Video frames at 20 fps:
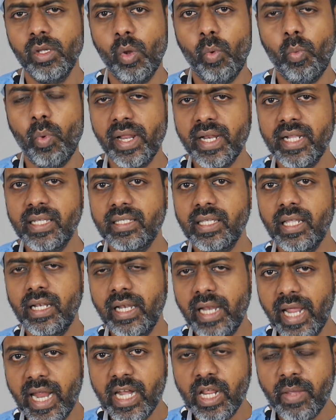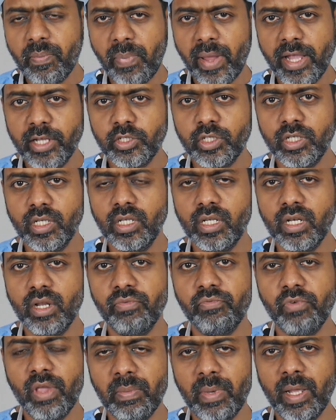When it's a lady patient, a
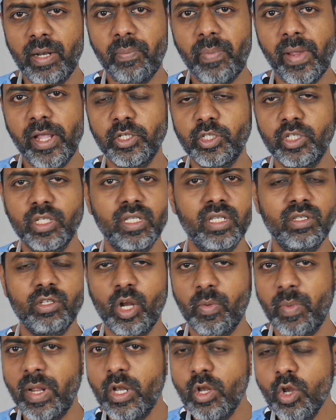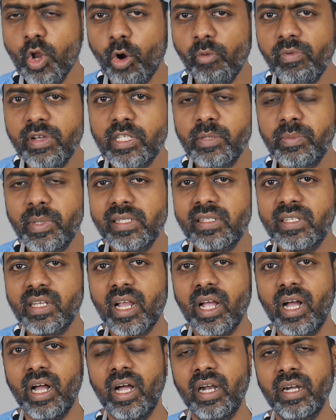female patient, it's going to be no visible
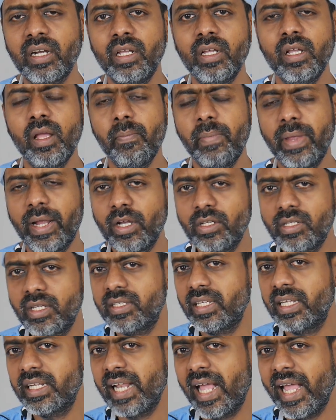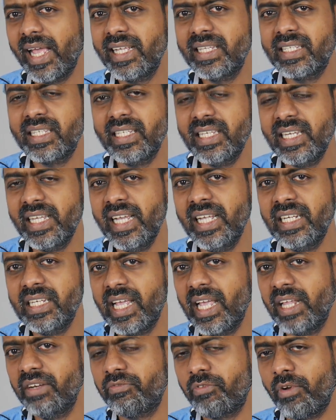scar because it's a nice, neat
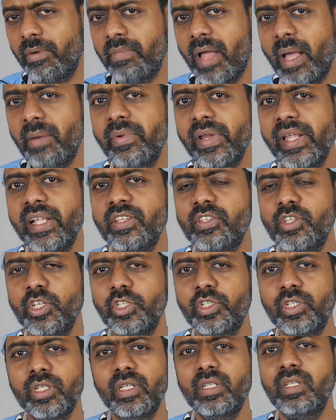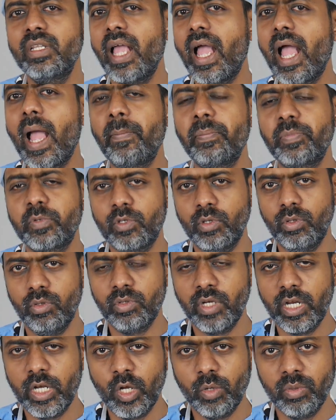inframammary incision.
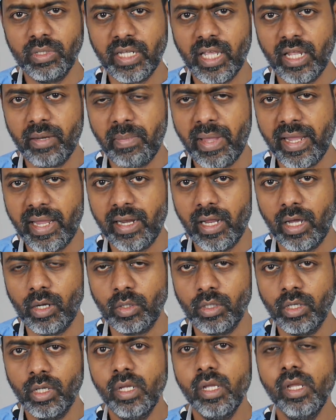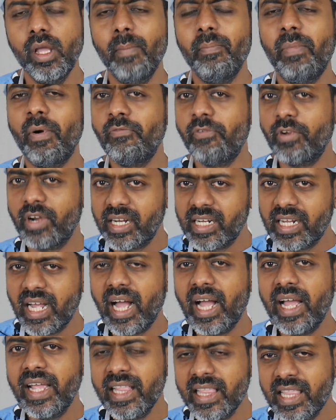Absolutely no one can make it out. But for a
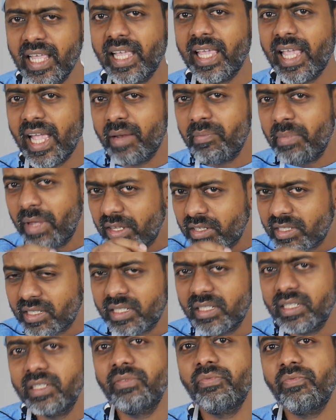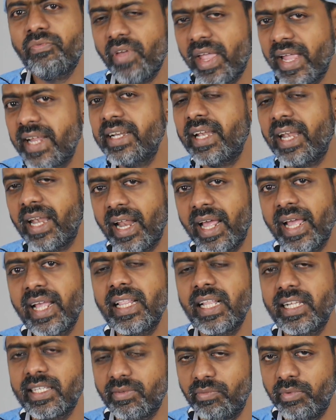guy, there can be a faint line
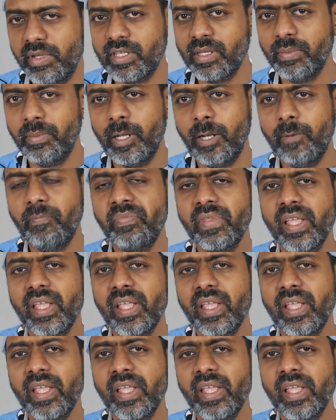that's visible.